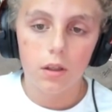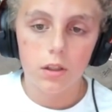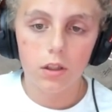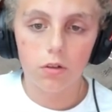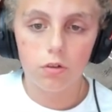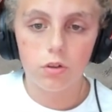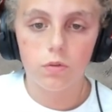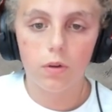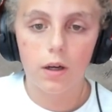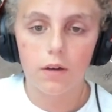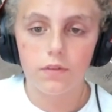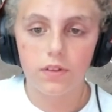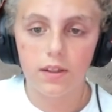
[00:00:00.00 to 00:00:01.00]
Here you
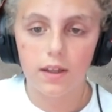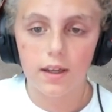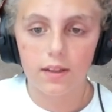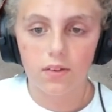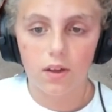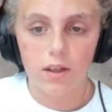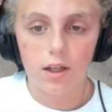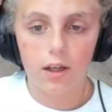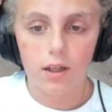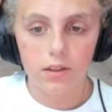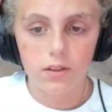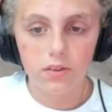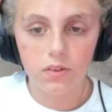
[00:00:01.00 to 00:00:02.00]
have the
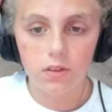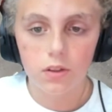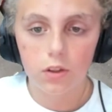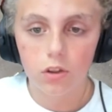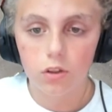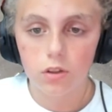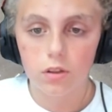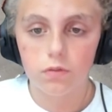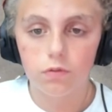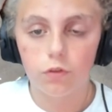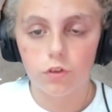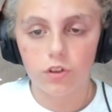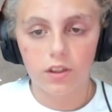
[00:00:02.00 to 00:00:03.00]
anti-ice
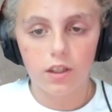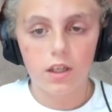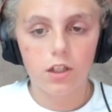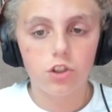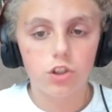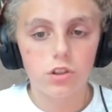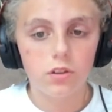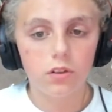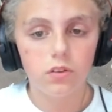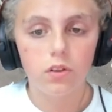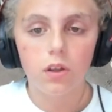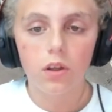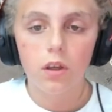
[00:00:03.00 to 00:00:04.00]
for the engines.